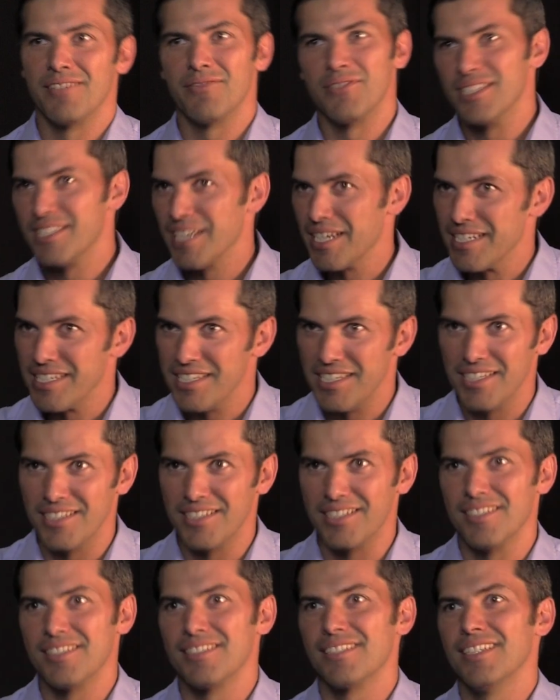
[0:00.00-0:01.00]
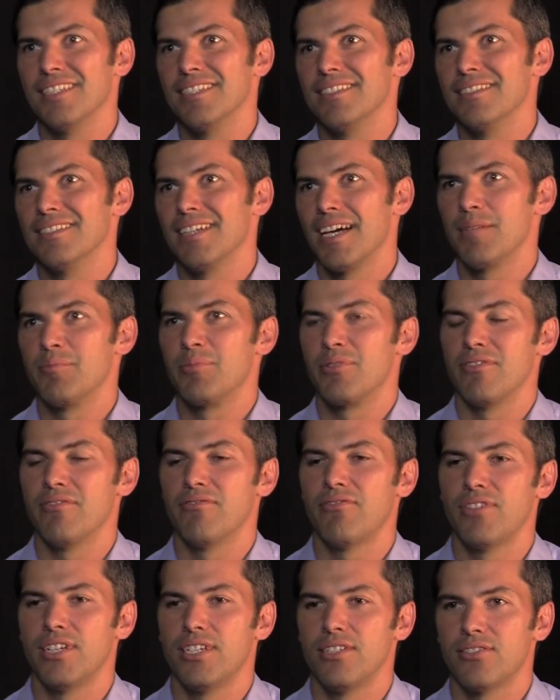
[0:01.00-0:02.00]
every 10 years and
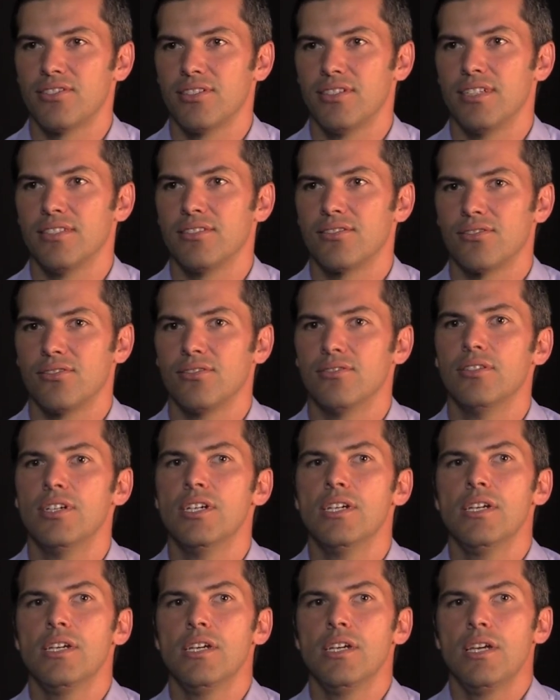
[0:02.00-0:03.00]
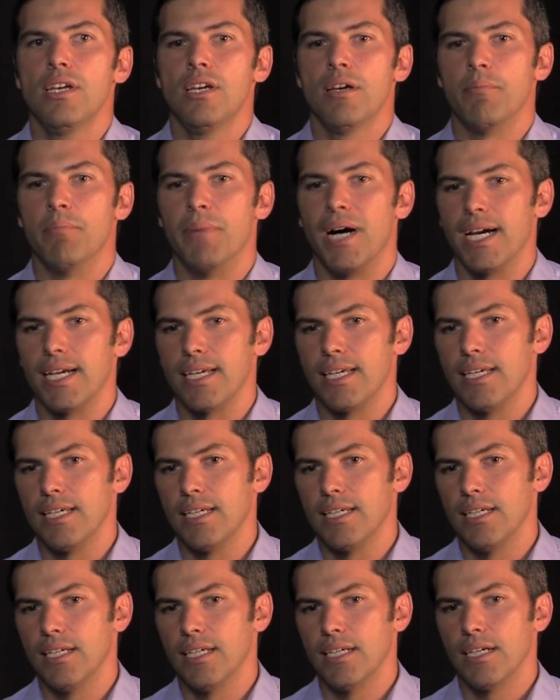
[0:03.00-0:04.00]
hyperinflation, and so
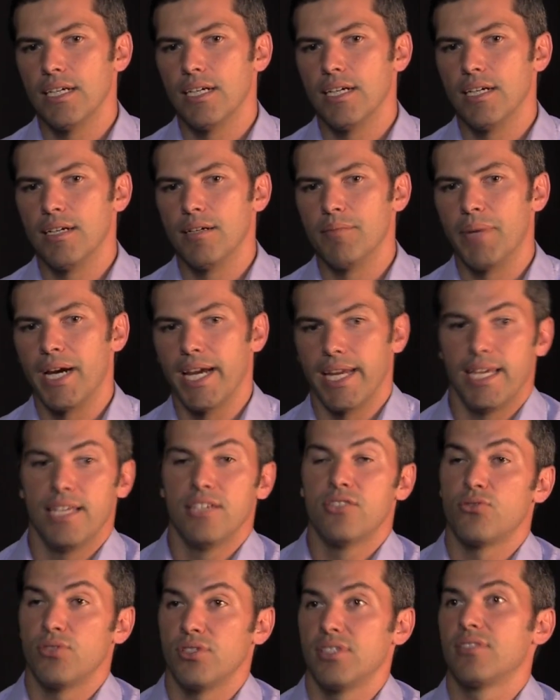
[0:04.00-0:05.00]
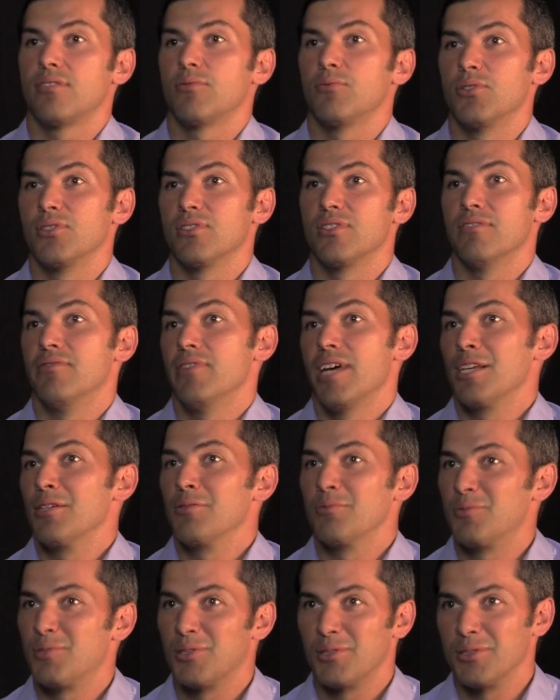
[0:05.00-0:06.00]
my interest was
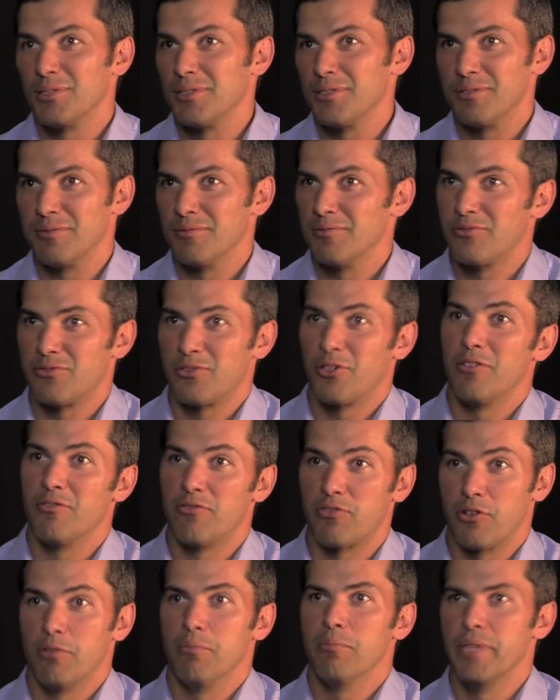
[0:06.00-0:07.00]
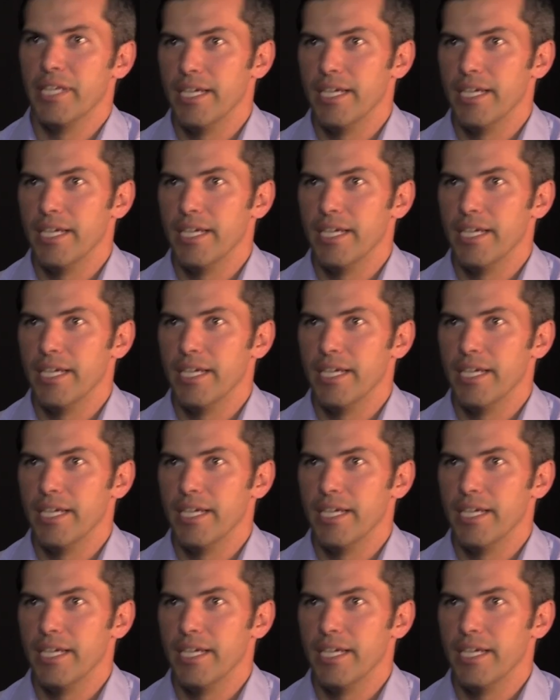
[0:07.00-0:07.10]
developed from